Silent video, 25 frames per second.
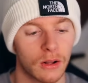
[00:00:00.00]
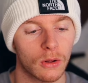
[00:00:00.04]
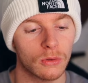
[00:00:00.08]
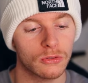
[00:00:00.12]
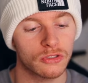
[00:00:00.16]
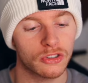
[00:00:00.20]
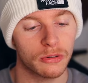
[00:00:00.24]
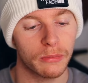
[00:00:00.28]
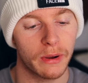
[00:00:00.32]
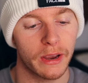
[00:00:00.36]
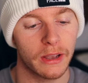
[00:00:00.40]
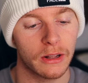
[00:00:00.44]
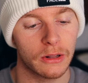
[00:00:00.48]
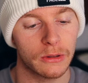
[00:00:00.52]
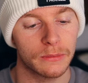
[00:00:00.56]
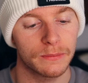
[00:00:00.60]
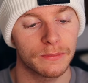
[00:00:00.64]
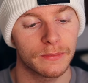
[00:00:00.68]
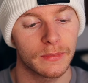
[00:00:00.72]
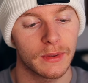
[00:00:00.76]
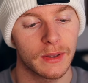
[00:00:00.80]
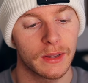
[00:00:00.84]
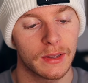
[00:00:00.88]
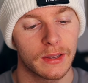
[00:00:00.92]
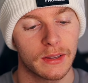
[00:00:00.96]
Ultra Male,
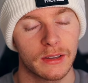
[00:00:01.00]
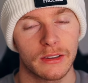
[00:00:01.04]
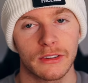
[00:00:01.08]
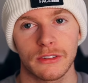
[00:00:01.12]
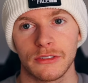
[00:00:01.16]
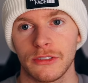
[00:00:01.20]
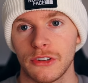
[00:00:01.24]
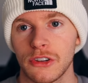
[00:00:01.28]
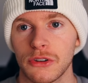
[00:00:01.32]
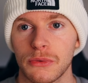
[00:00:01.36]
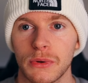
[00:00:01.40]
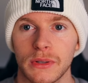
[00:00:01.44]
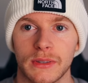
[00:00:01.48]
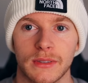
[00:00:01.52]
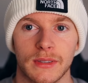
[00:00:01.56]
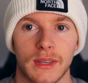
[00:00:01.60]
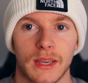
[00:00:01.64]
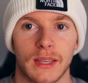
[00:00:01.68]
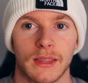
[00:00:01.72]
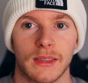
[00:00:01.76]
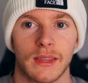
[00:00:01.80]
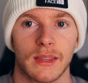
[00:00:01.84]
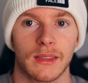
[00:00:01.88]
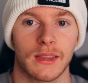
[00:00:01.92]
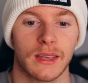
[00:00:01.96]
you would
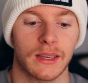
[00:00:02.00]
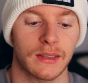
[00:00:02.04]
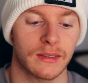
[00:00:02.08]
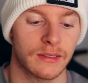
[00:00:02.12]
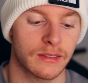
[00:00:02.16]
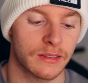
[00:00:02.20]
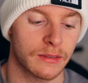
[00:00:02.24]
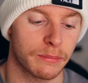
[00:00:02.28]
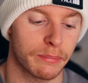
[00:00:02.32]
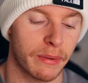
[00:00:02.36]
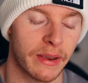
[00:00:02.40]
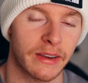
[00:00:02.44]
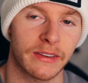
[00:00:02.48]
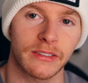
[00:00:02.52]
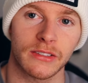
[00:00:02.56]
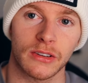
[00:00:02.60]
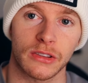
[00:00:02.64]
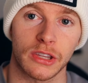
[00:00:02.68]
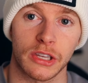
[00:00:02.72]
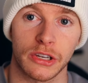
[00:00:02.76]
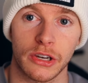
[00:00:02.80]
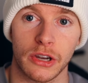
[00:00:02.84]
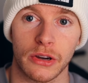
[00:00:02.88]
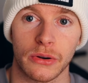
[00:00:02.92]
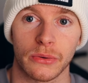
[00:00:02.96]
think that this, based on
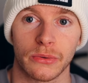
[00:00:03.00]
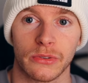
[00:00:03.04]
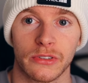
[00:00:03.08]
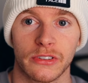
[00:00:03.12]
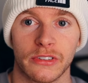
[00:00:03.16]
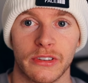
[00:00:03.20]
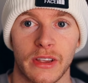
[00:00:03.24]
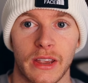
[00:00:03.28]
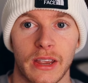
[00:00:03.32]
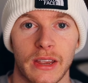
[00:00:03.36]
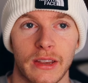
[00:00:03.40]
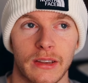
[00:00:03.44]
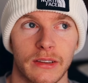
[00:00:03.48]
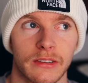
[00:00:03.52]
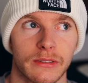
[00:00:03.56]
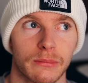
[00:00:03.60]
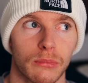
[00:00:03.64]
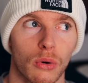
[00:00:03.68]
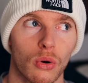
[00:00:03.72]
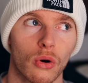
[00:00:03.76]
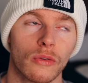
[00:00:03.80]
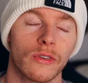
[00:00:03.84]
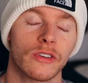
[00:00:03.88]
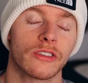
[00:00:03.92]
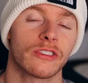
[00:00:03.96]
the notes, is
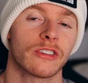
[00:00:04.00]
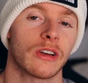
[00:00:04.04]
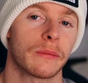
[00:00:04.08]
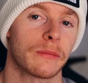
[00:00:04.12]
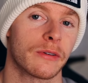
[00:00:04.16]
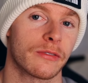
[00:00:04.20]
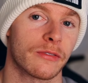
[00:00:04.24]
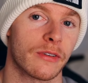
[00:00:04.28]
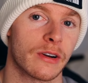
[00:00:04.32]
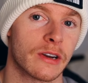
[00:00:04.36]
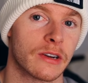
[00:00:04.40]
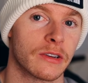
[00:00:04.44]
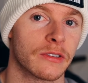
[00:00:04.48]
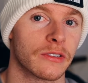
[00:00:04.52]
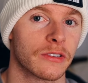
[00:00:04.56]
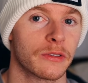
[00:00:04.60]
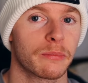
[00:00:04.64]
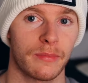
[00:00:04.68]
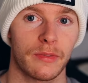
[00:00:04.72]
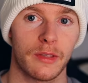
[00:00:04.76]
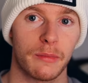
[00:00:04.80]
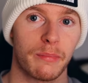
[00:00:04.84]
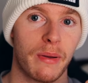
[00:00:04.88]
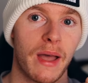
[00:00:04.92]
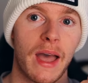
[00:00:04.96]
more of a summer fragrance.
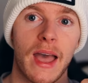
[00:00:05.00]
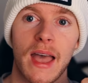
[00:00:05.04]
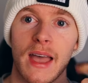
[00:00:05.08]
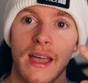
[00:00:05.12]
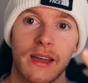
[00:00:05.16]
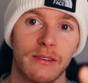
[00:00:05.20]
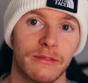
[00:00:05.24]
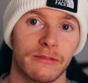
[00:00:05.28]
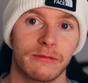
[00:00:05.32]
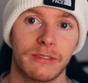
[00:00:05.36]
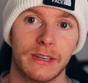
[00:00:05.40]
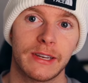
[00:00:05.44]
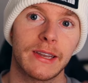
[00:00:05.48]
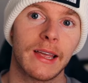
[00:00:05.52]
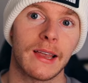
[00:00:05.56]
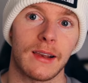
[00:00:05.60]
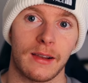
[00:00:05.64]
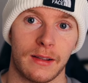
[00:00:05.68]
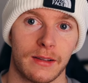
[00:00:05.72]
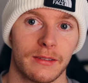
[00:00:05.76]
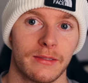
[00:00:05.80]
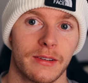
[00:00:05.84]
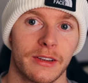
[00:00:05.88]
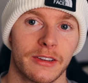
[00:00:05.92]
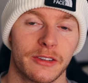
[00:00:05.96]
The pear and
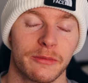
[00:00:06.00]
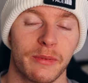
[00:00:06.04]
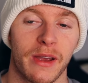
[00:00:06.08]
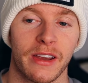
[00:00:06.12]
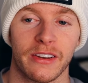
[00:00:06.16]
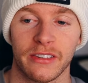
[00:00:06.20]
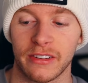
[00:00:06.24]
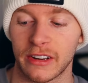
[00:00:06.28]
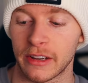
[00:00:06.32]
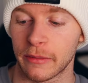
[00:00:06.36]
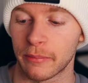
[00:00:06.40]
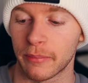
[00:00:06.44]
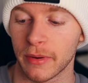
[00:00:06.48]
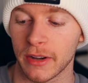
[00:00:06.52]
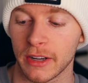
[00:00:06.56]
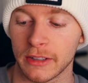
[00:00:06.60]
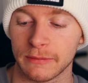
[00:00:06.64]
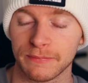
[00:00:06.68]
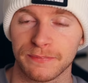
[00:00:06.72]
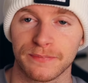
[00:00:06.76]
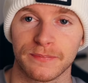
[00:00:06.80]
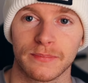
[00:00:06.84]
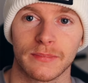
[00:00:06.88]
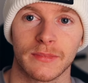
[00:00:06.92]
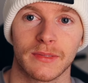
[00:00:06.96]
vanilla, especially, but
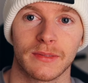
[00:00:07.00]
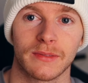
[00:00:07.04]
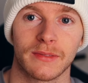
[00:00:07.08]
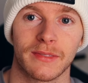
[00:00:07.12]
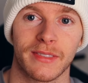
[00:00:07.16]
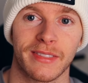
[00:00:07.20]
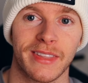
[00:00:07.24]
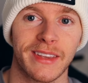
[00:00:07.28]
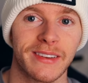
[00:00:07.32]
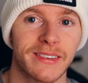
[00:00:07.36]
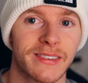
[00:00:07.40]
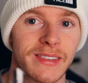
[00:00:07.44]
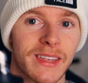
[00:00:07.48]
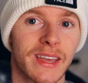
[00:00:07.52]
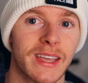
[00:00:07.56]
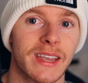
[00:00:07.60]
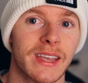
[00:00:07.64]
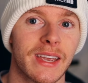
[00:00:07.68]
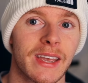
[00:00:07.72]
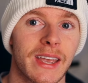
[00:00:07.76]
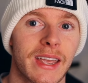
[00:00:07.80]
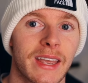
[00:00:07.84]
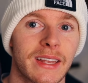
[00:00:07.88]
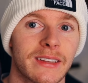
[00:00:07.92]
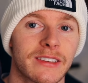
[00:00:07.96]
this
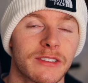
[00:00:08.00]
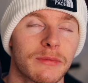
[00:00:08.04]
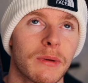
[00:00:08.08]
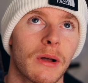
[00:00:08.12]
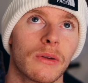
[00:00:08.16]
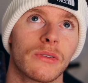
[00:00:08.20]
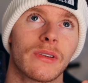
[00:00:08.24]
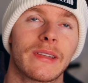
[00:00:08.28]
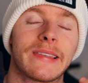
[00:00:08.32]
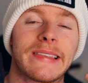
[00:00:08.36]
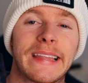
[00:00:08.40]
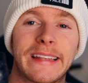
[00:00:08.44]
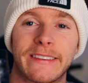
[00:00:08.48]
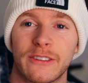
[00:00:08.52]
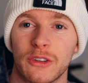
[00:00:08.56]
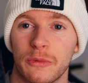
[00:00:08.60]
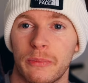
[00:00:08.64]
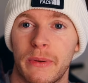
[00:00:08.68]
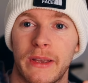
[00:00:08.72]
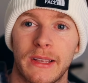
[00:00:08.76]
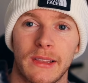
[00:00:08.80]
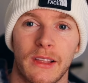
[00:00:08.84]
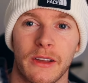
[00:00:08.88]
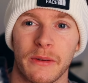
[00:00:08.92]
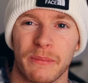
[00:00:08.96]
thing, it smells a little
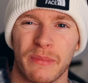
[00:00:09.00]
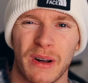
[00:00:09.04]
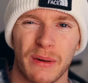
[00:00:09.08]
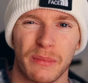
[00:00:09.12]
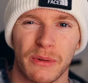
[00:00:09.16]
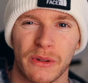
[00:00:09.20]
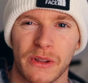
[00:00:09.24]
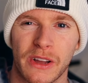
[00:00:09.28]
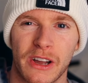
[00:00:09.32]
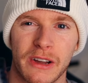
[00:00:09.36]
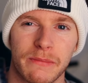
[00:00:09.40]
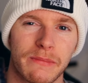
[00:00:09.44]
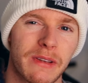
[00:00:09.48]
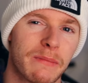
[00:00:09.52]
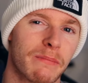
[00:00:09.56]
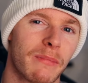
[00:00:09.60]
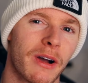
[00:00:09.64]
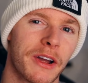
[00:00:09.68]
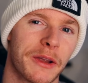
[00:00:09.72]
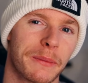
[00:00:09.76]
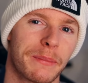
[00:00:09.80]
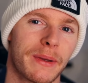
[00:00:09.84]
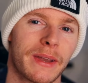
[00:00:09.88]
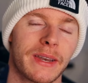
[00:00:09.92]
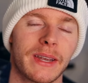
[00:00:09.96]
bit like bubblegum, in
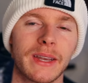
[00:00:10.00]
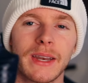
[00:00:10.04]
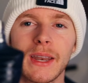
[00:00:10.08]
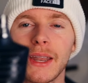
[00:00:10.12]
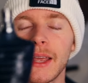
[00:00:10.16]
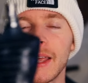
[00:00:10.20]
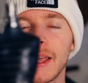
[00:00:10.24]
my opinion,